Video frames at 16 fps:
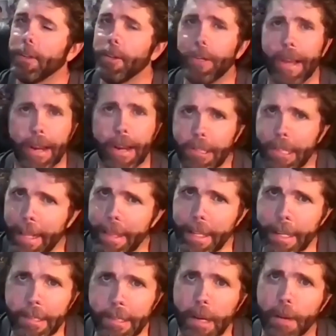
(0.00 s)
You got to set
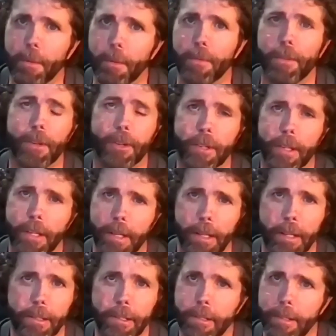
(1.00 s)
the example for your
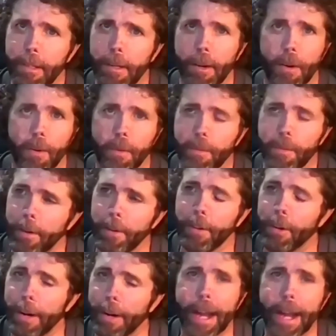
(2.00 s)
kids. You know,
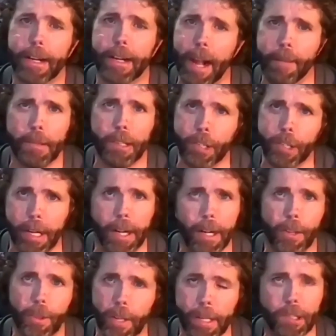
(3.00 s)
you're not accomplishing
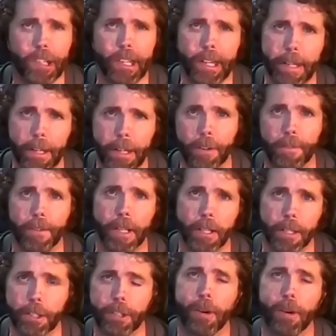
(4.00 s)
anything sitting here
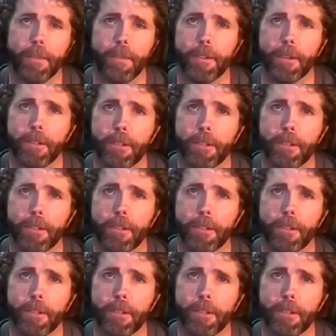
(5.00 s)
feeling sorry.